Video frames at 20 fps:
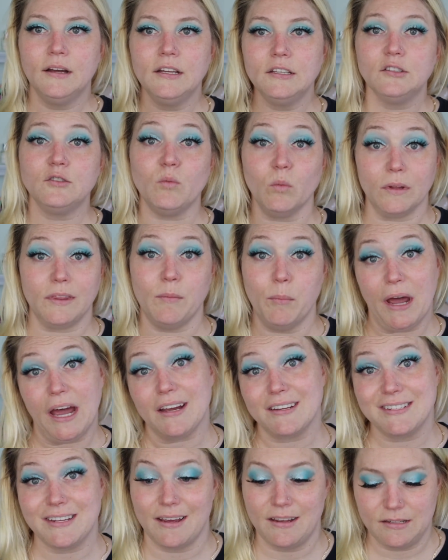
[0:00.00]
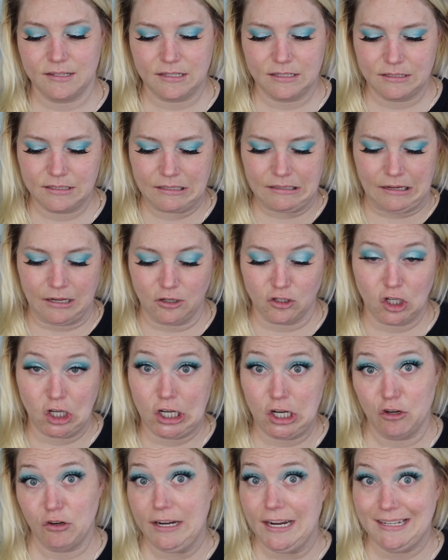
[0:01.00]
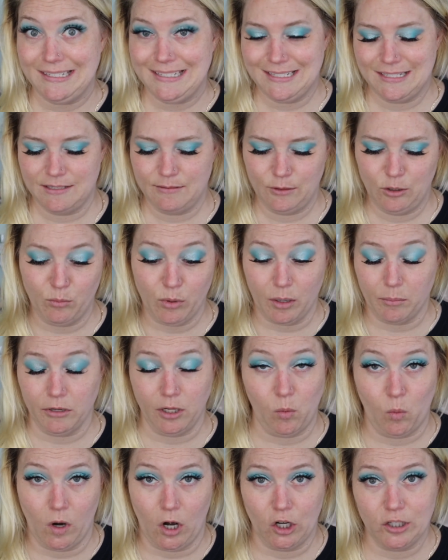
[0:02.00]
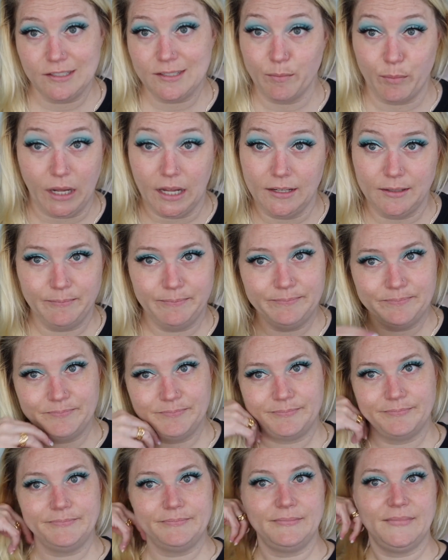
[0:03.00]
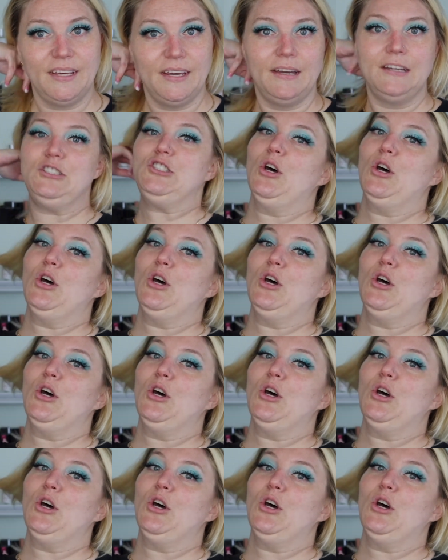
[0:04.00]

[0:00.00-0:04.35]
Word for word: That's what the back says, in case you're curious. You probably weren't, but I